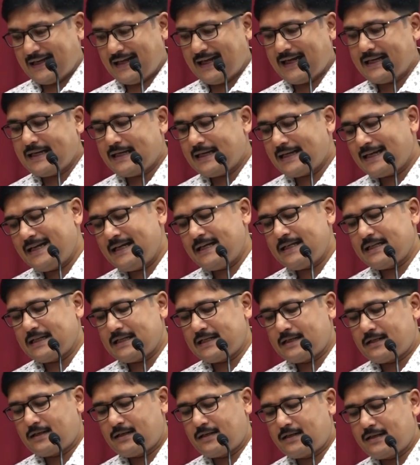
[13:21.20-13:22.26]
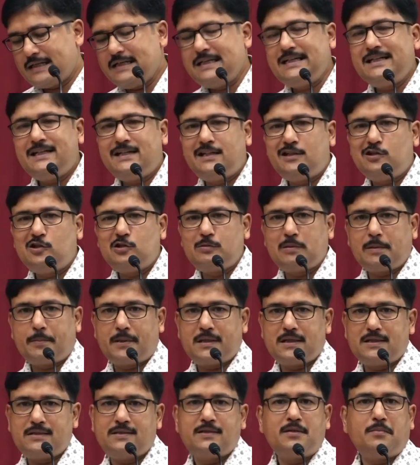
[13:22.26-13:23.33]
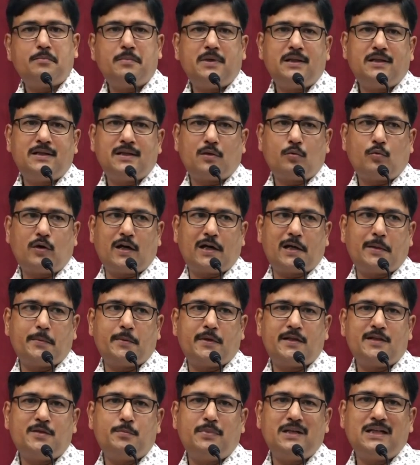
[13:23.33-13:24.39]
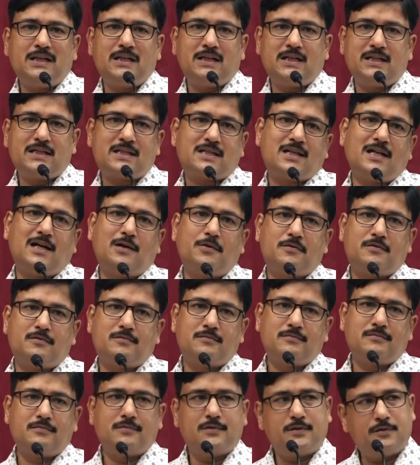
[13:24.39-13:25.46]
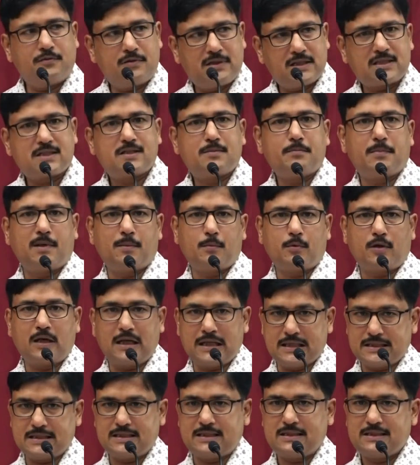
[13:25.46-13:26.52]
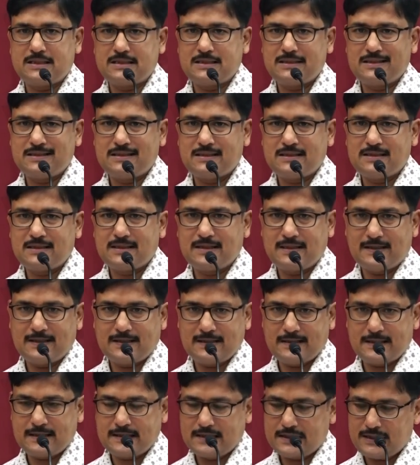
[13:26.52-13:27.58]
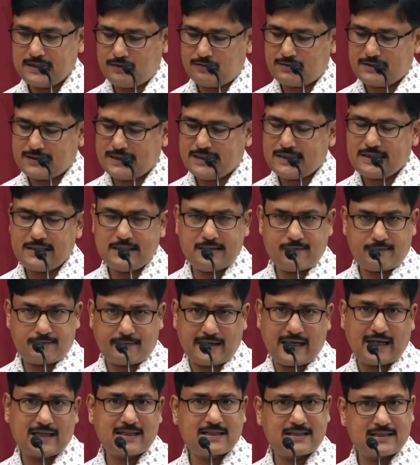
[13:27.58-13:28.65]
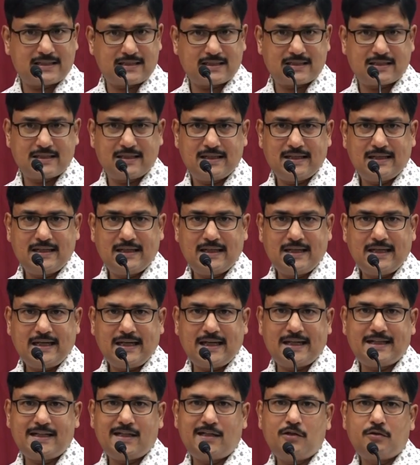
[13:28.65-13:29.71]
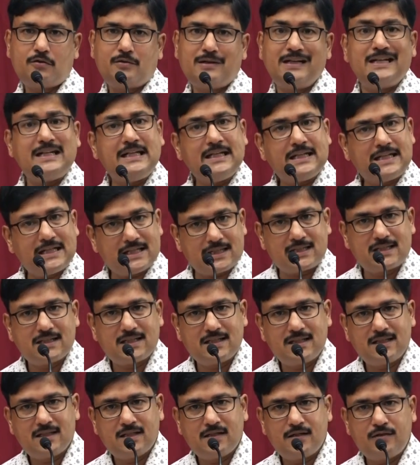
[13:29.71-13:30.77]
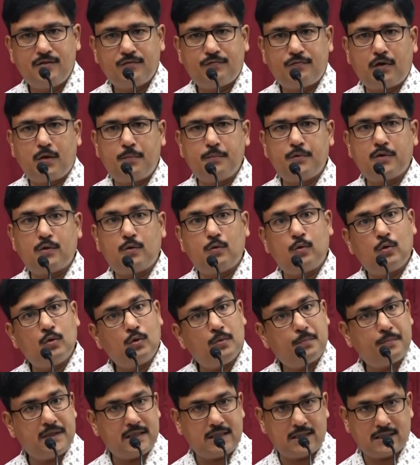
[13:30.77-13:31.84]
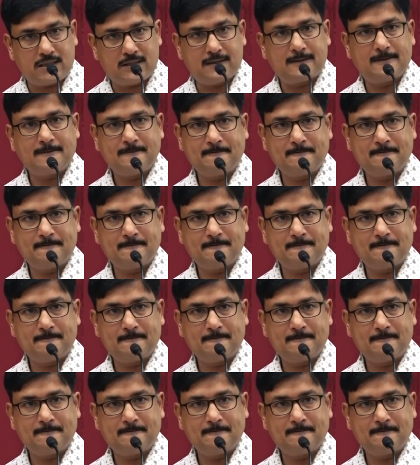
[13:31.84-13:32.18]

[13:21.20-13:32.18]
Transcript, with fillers: And again, reading newspaper doesn't mean that whatever is being dished out, you just memorize. You seek the facts and then you critique it. You form your own opinion.